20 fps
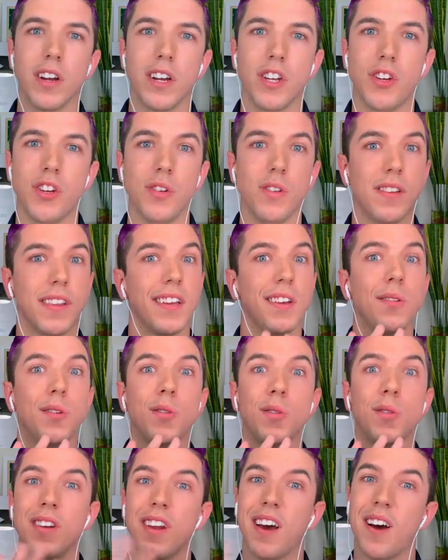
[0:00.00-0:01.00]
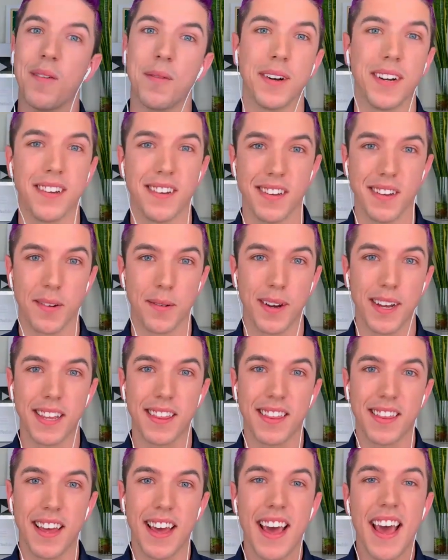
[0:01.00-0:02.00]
other issues issues that you do not want to deal with.